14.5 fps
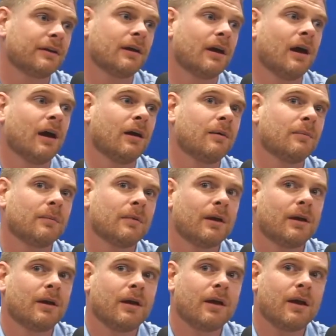
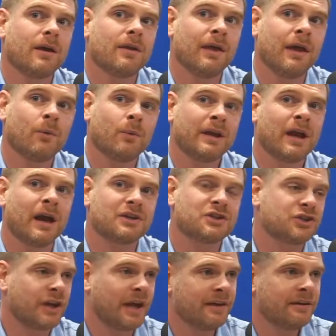That we got
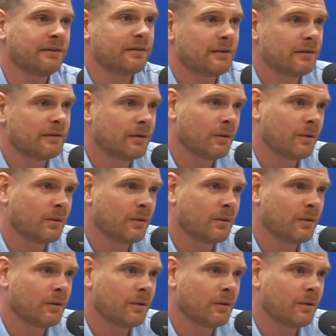chased.